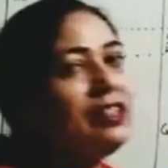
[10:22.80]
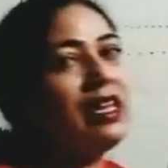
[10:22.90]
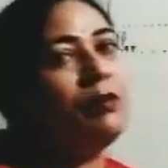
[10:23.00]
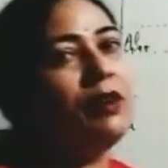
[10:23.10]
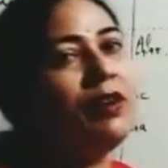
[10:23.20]

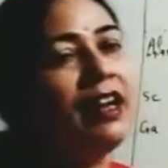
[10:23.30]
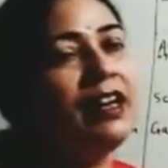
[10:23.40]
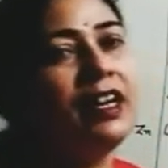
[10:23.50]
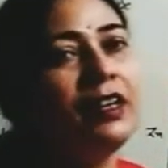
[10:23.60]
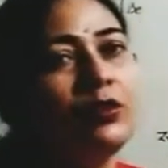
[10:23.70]
subdivided
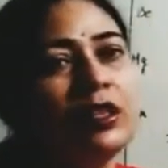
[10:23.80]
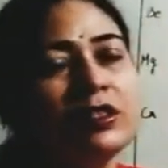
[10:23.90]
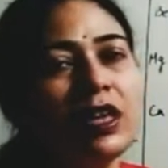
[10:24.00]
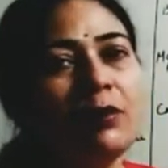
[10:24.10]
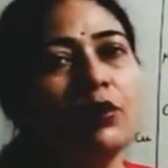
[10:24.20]
into the
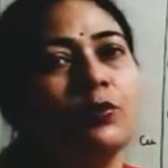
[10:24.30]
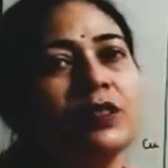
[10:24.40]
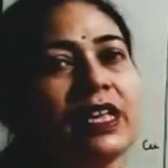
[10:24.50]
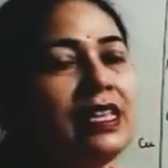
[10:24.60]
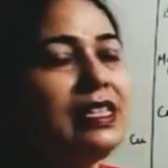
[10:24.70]

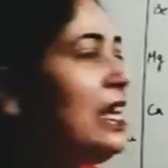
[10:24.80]
subgroups as